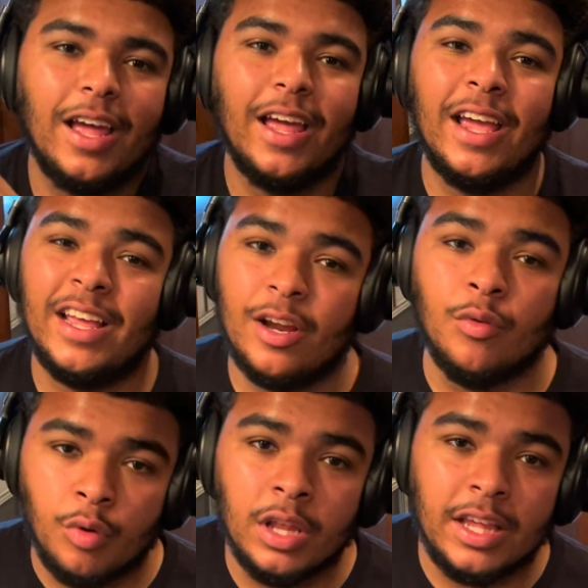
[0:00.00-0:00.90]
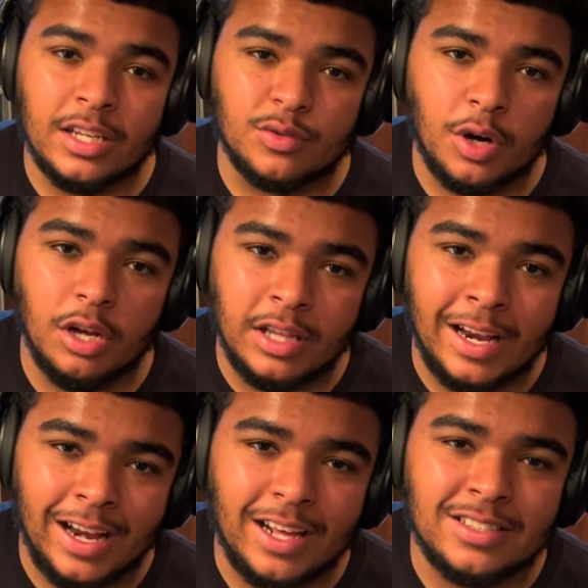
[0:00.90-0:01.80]
it really is real and it
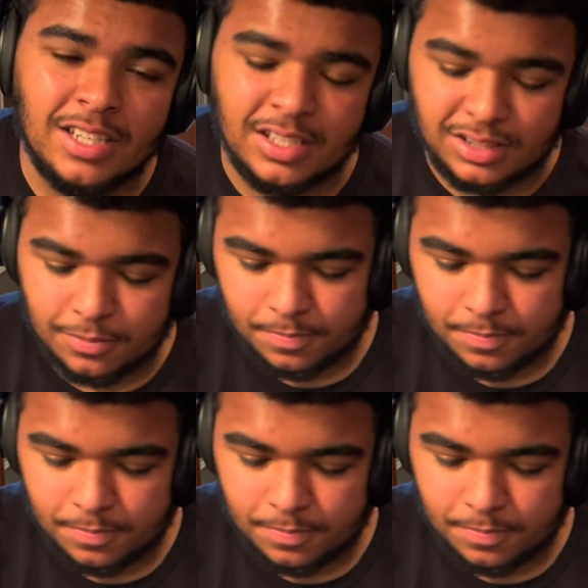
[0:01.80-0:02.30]
exists.